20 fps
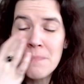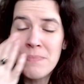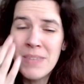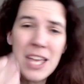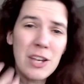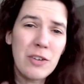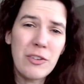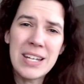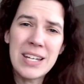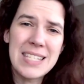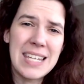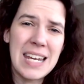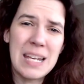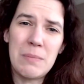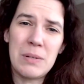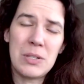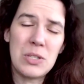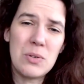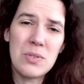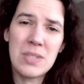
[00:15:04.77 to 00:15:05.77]
And granted, I'd
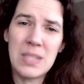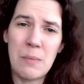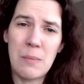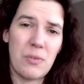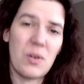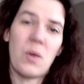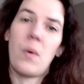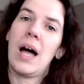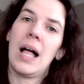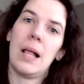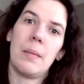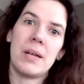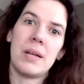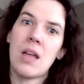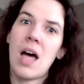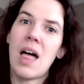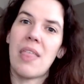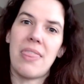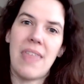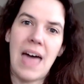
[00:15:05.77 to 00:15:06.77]
been using them for a while, but
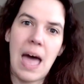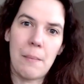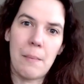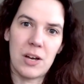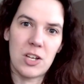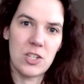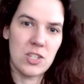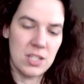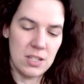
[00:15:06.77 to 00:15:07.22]
not that much.